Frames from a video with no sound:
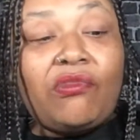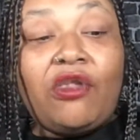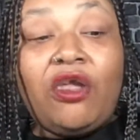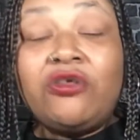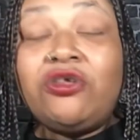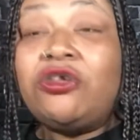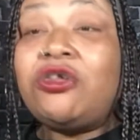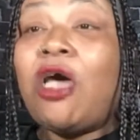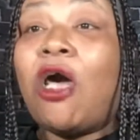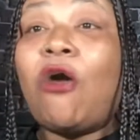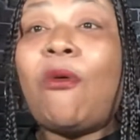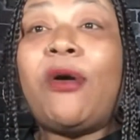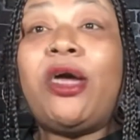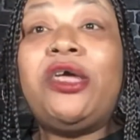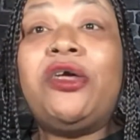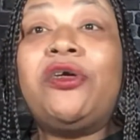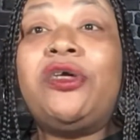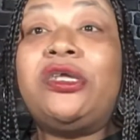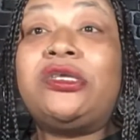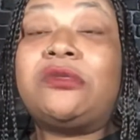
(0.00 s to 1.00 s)
So y'all probably
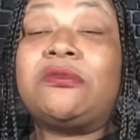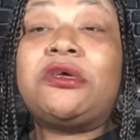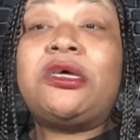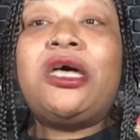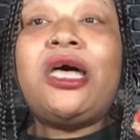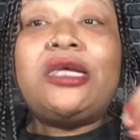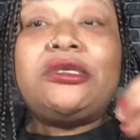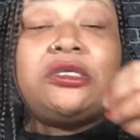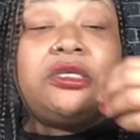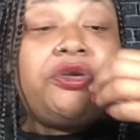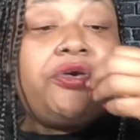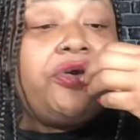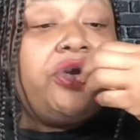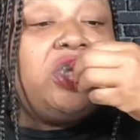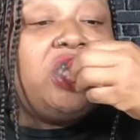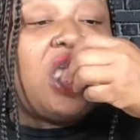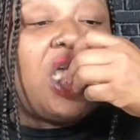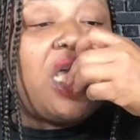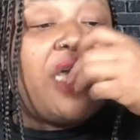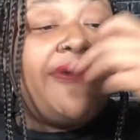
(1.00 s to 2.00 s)
gonna hear some cussing and
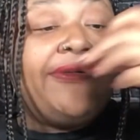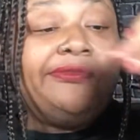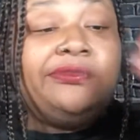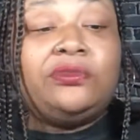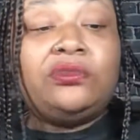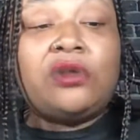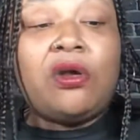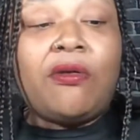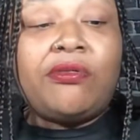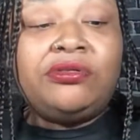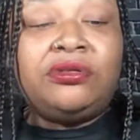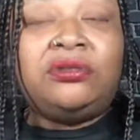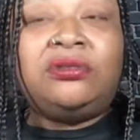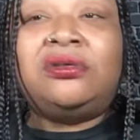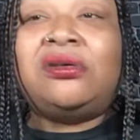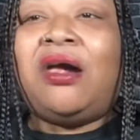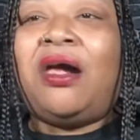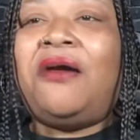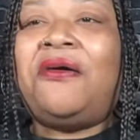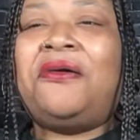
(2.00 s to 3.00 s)
everything.
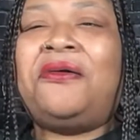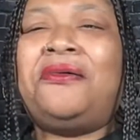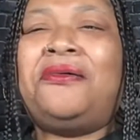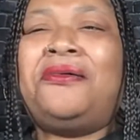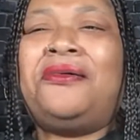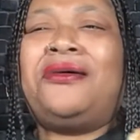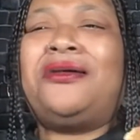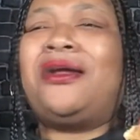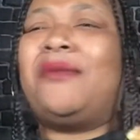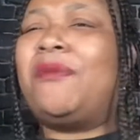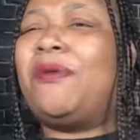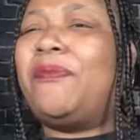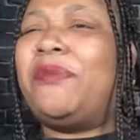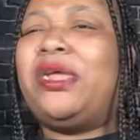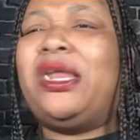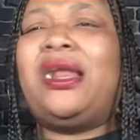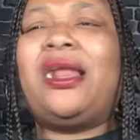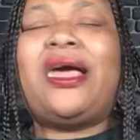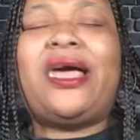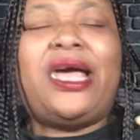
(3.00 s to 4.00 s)
And I'm gonna be
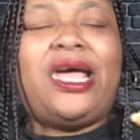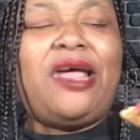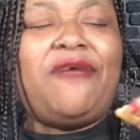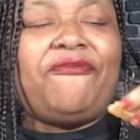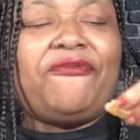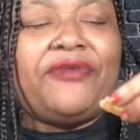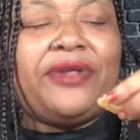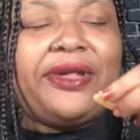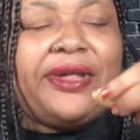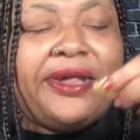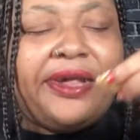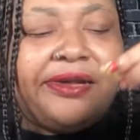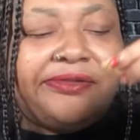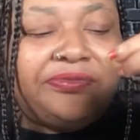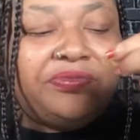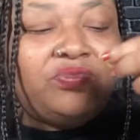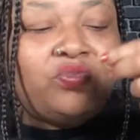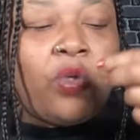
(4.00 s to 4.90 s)
laughing.